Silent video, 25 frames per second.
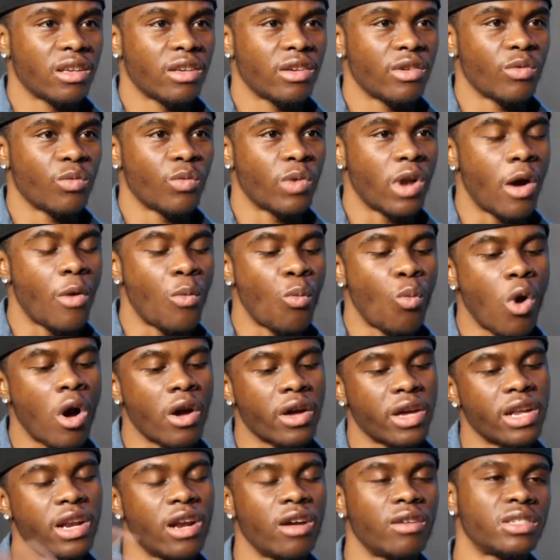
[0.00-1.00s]
when I'm
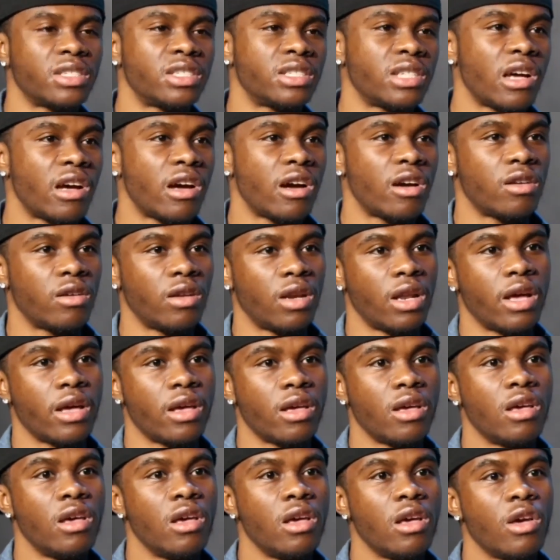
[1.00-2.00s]
walking outside or
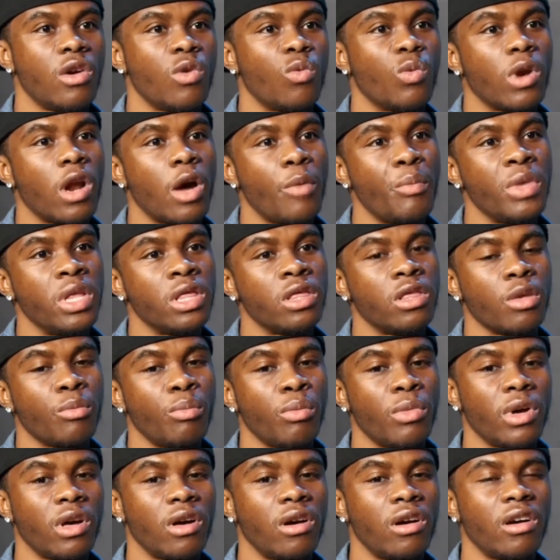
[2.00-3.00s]
like when I'm in
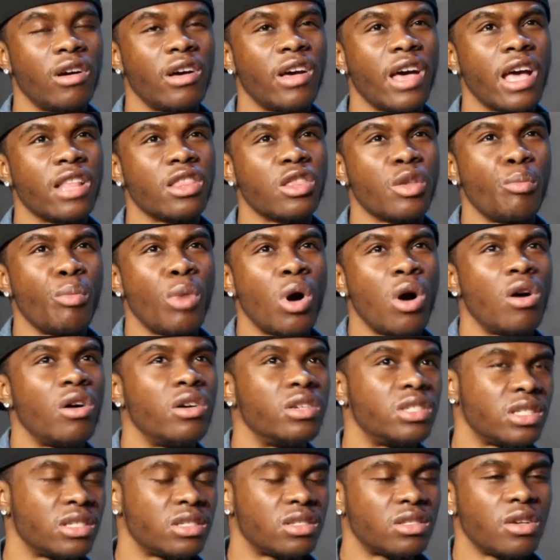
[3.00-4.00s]
at the
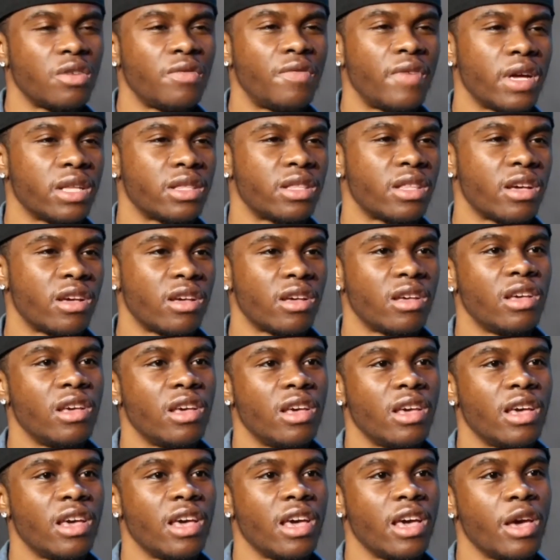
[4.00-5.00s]
malls and stuff like that.
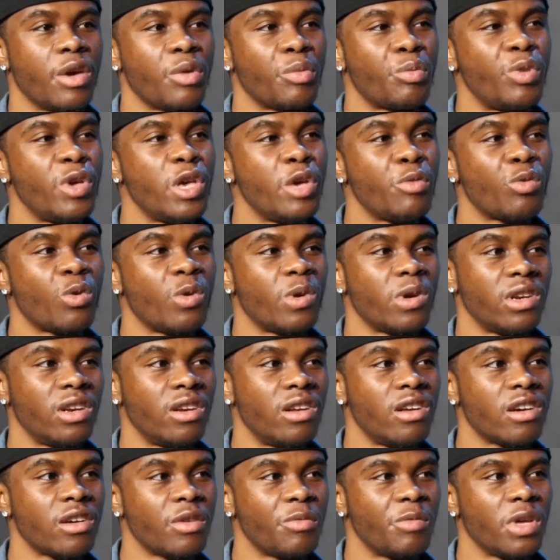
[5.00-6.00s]
And people would
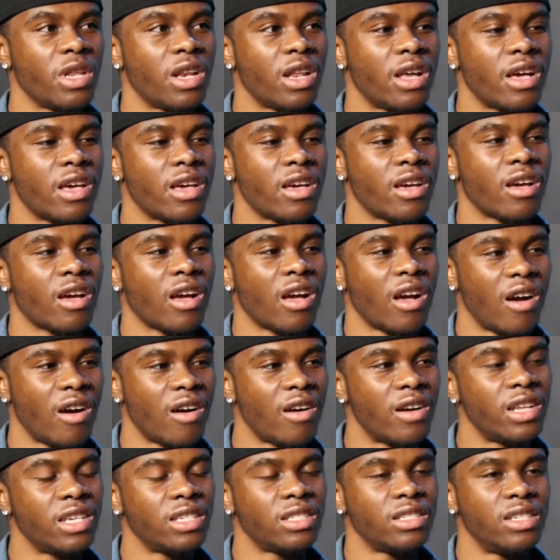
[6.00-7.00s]
look and be like,
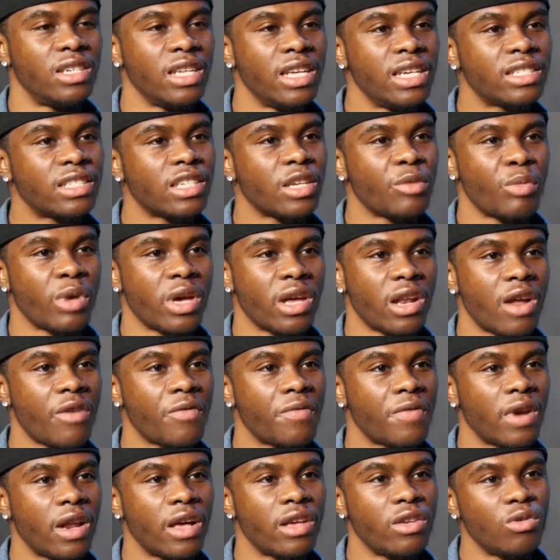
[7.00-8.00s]
oh, this decent, man. I
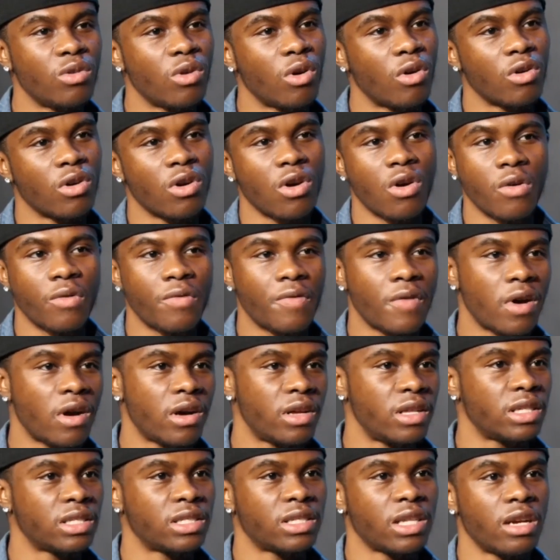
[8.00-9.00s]
feel like you're gonna go
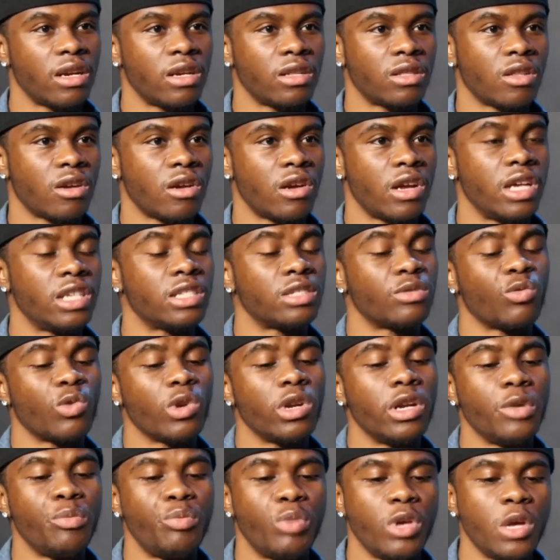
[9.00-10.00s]
far, this, that, and the third. It's
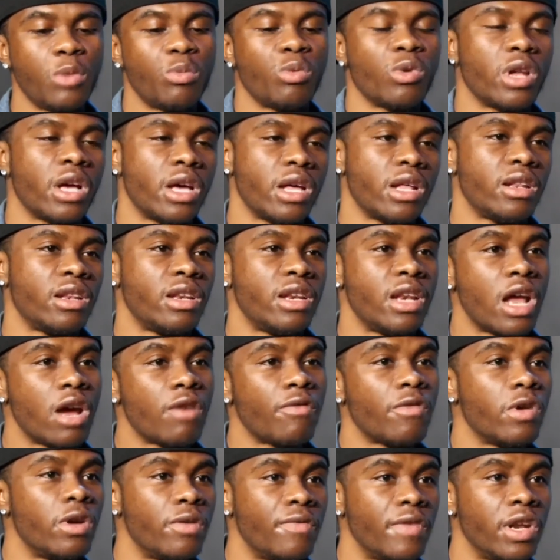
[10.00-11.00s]
really people that
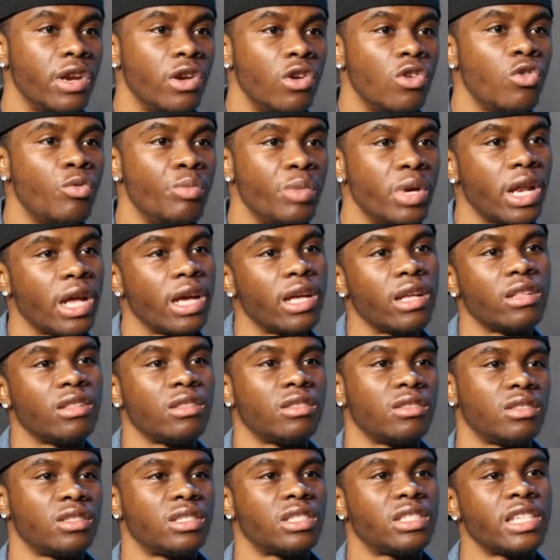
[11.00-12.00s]
never even knew me that
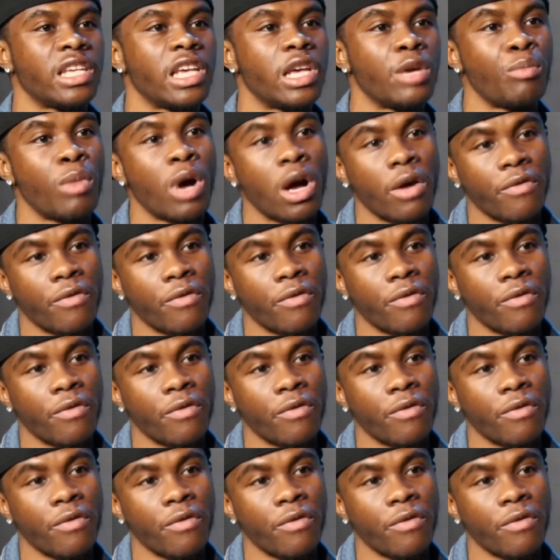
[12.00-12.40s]
seen my